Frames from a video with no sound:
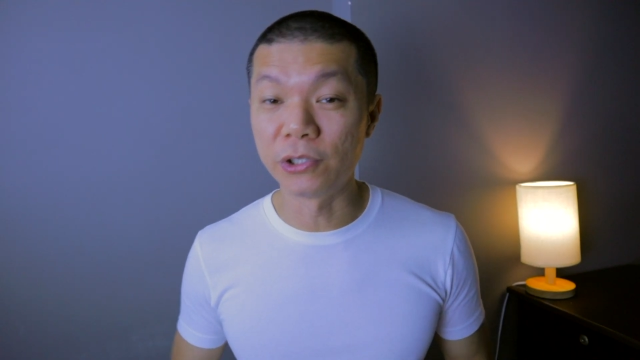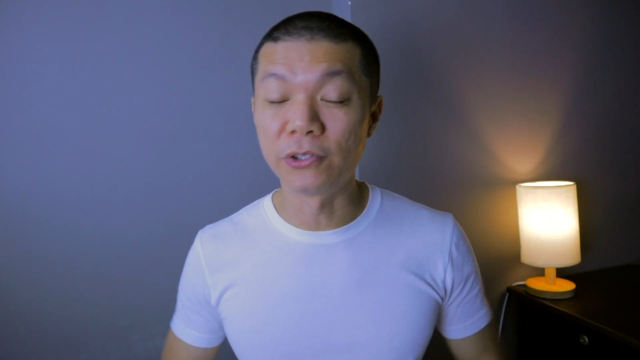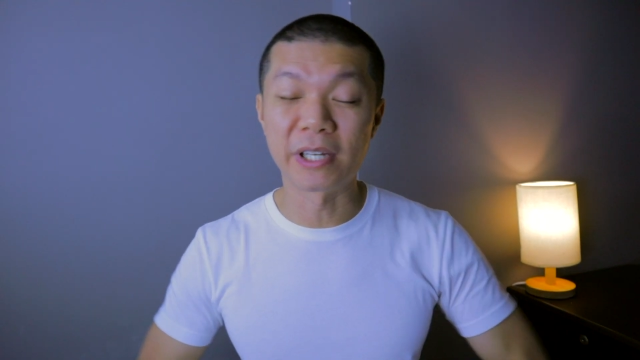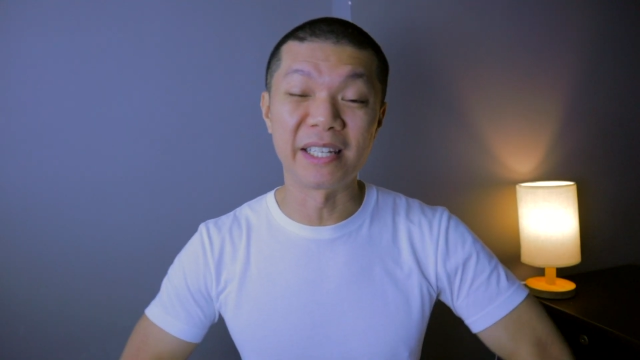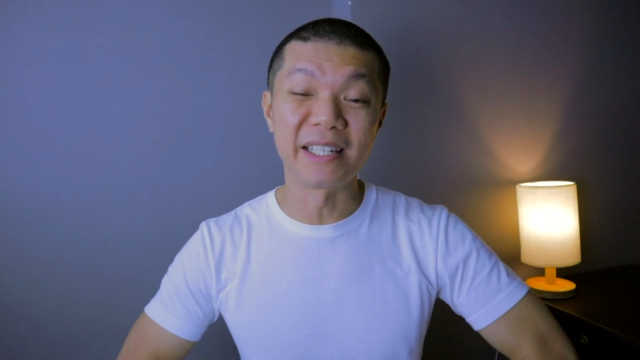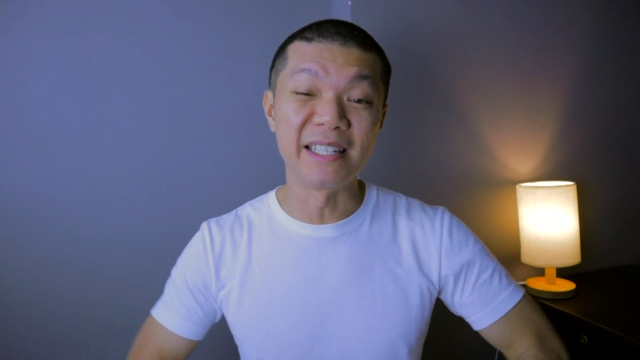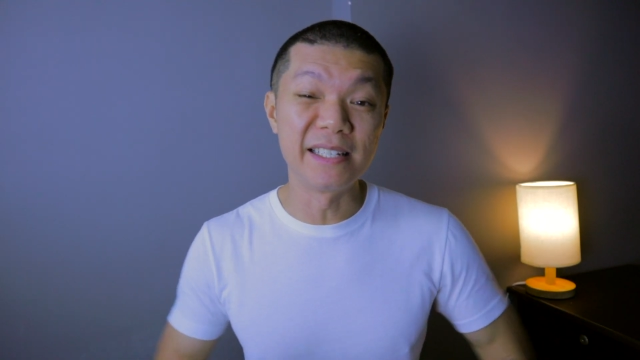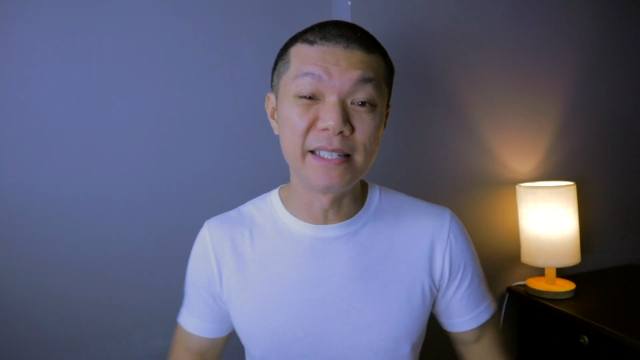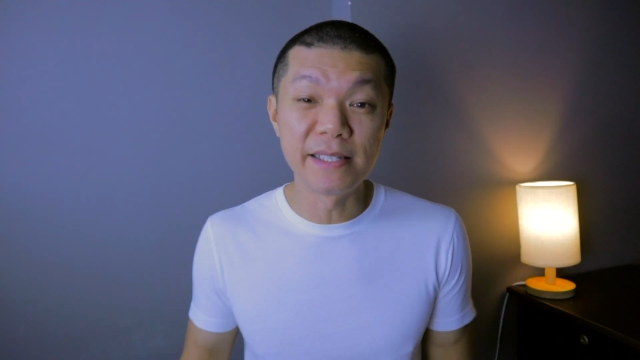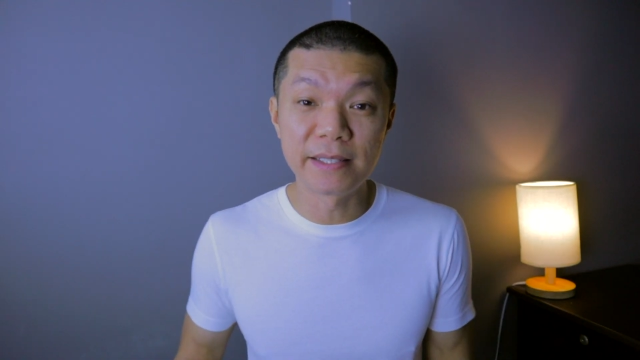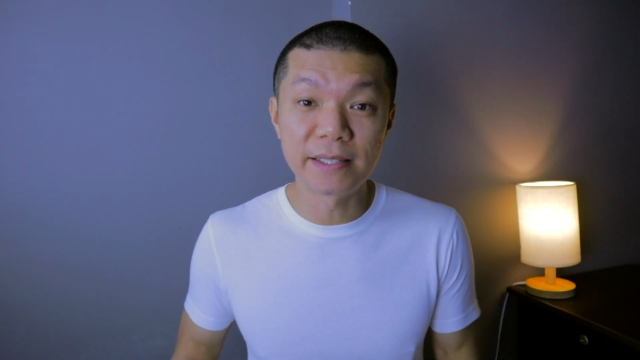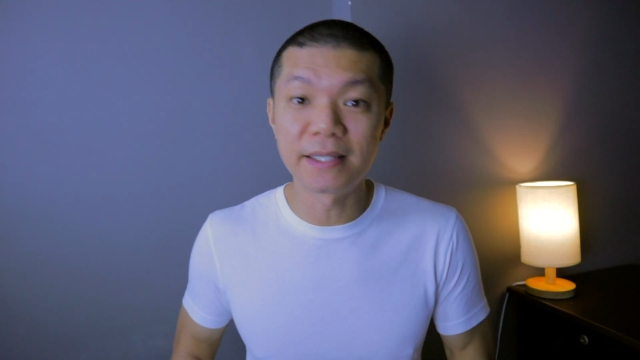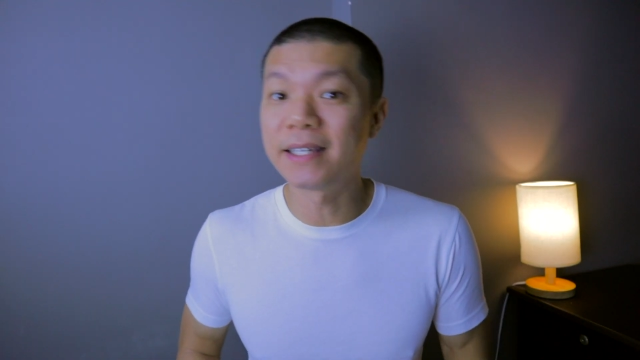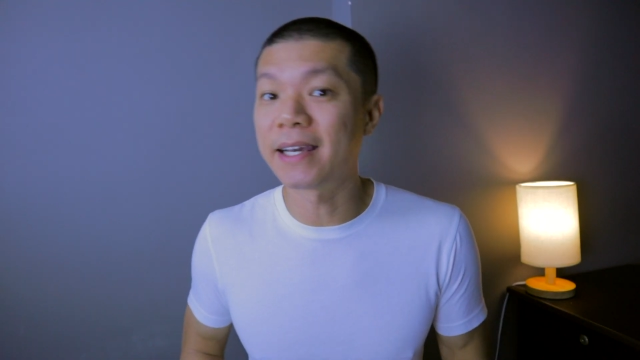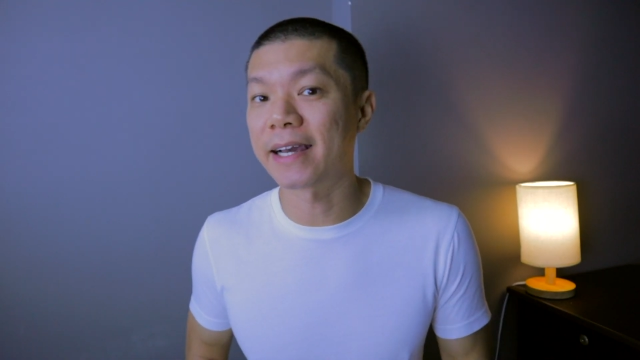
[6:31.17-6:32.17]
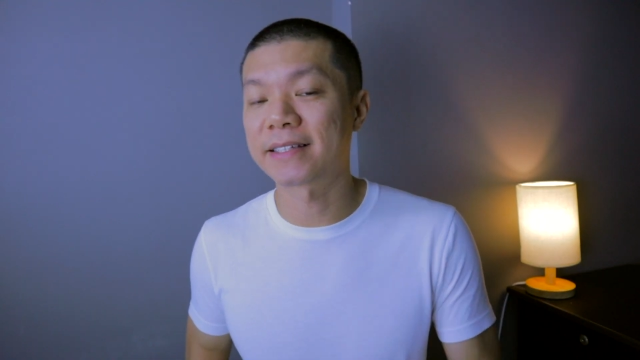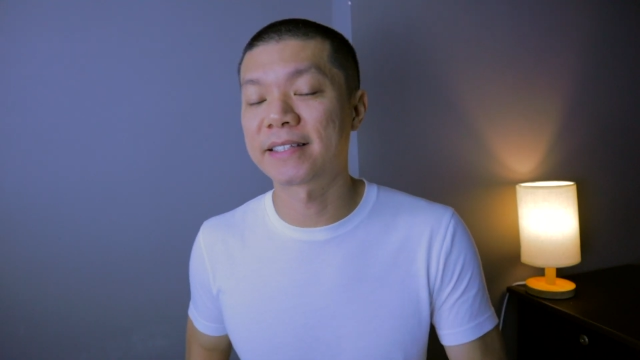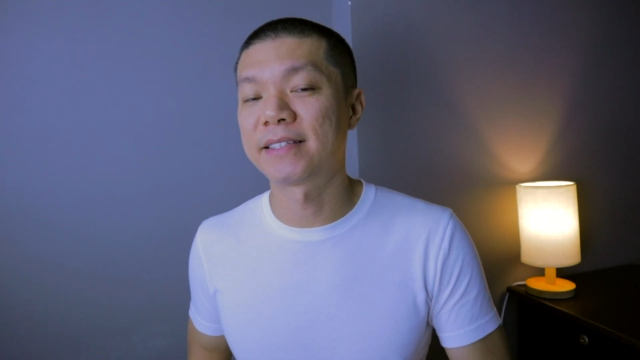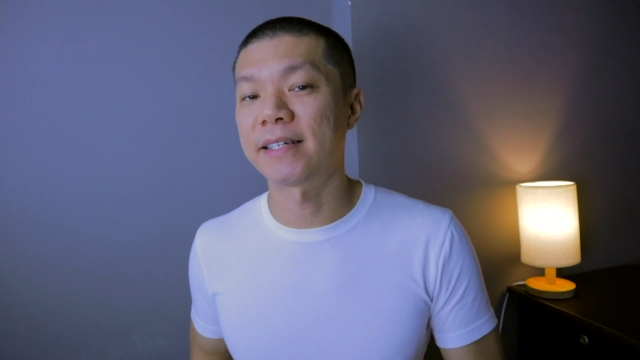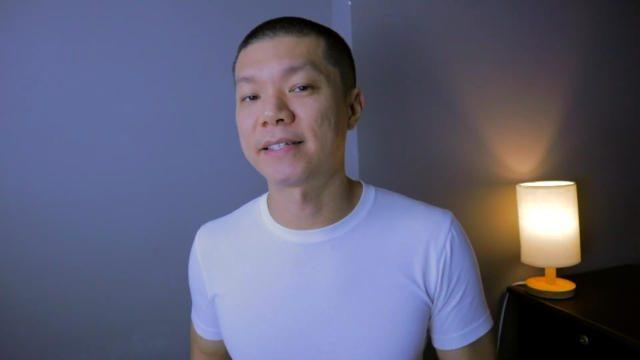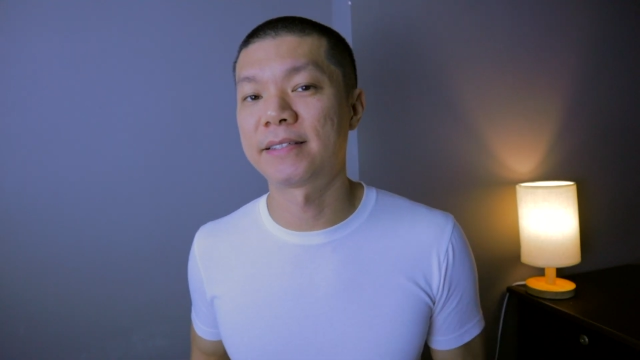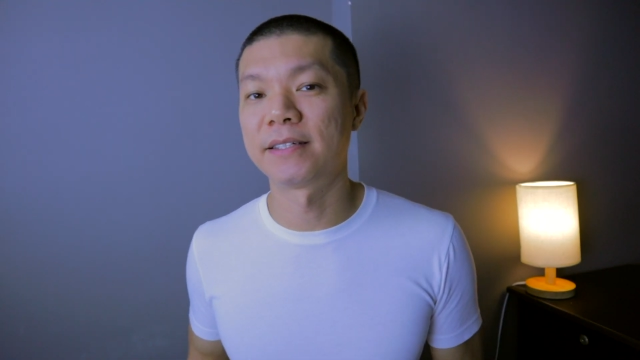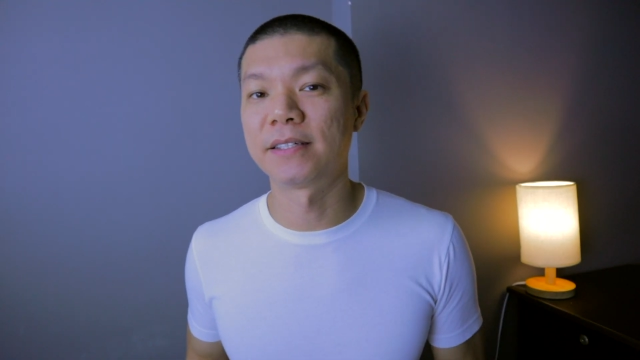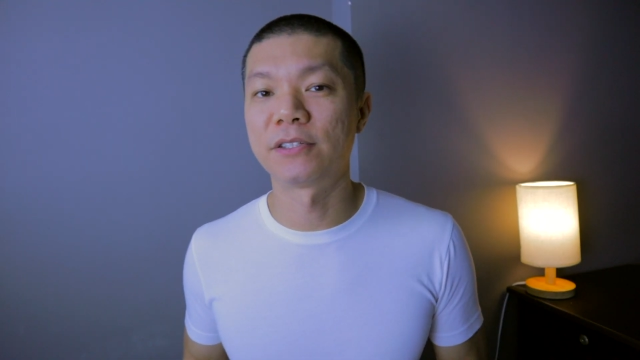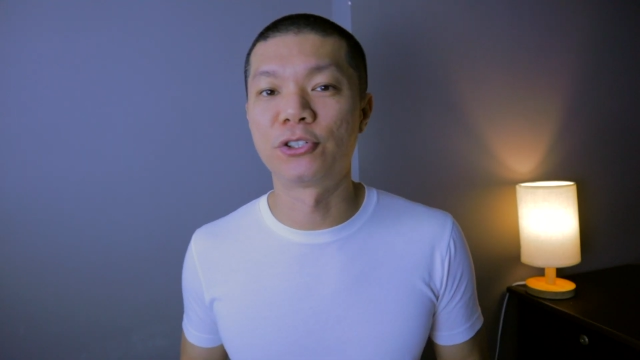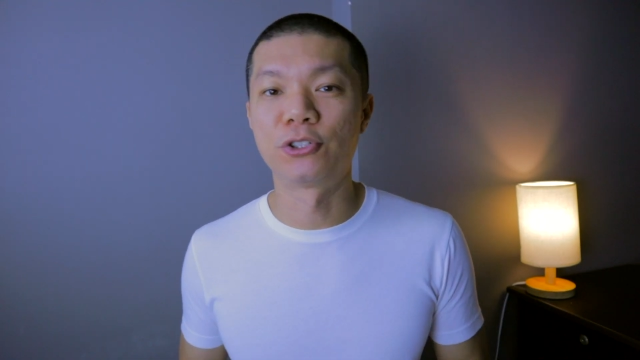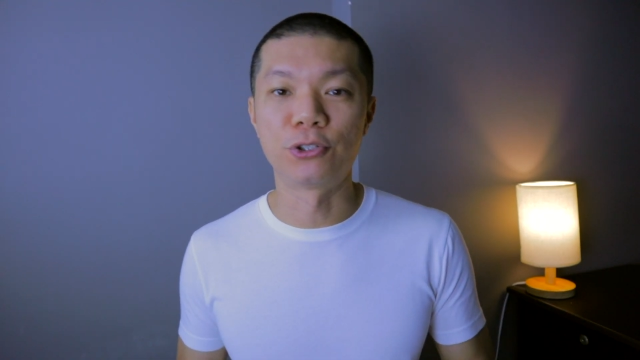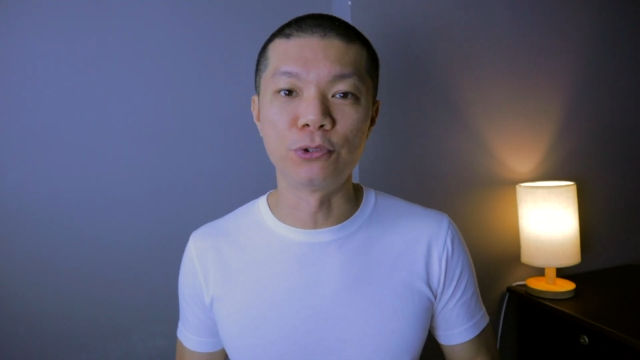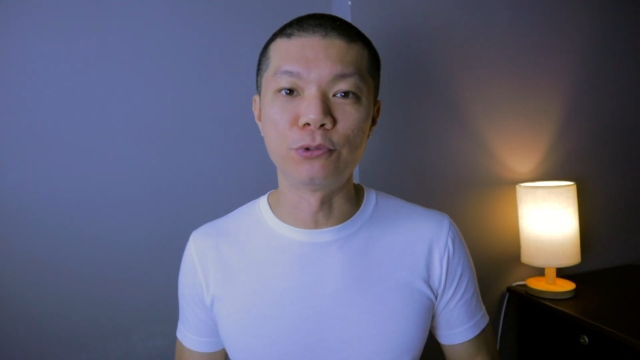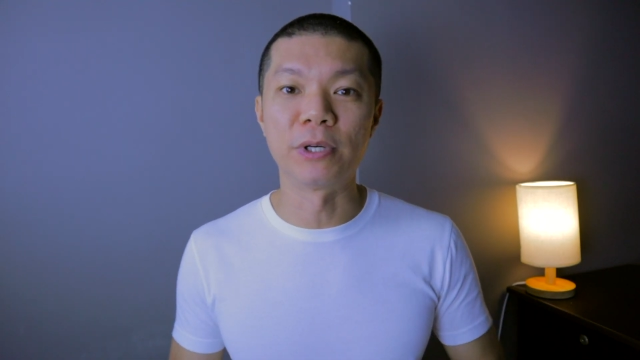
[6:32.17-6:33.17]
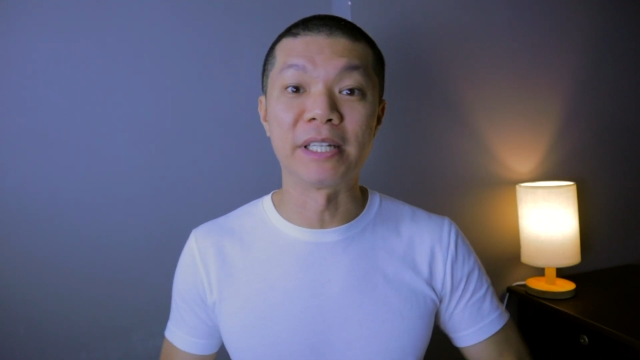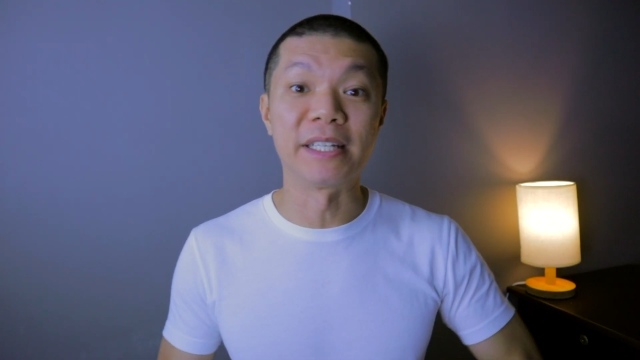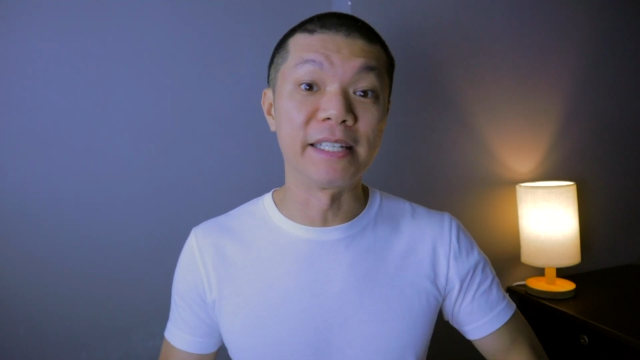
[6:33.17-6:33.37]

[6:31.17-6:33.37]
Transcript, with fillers: you can easily access it through an